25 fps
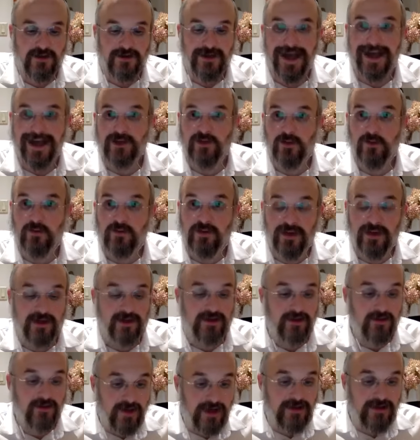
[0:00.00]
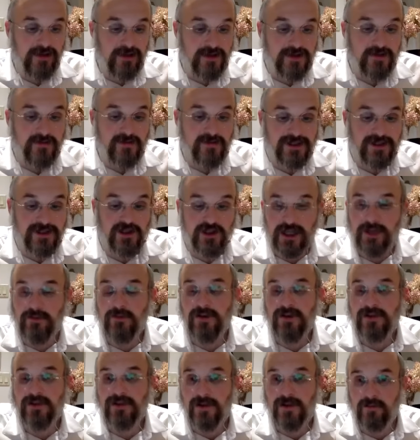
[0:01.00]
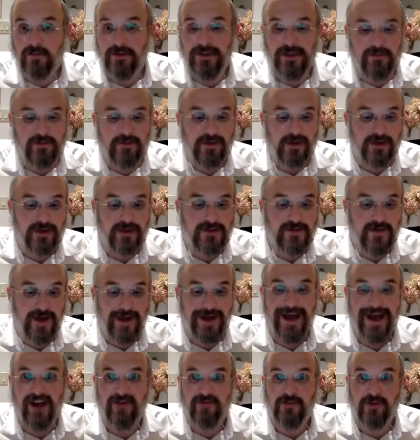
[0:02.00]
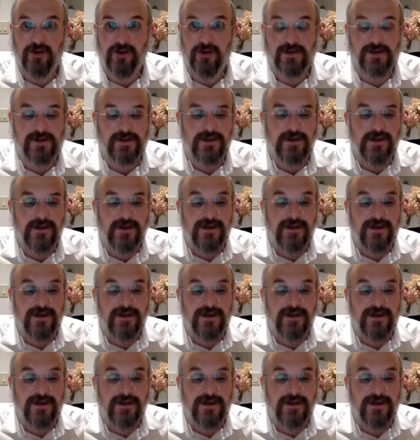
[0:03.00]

the actual brick, levina is complete bricks, not half bricks,